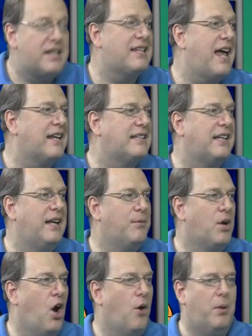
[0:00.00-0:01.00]
sad to see him
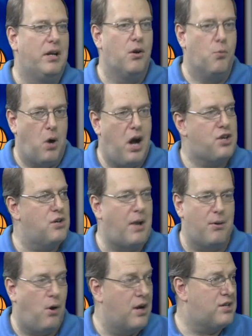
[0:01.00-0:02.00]
go. But you watch him. I
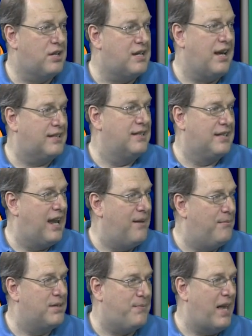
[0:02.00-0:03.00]
watched the Texans game
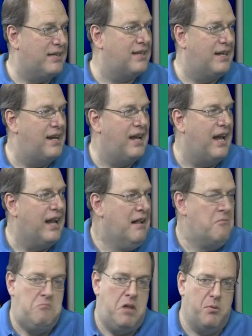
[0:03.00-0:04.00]
this past Sunday night
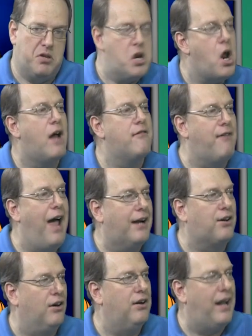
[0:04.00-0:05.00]
he was a
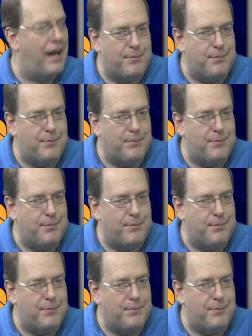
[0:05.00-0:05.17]
non-factor, an yeah.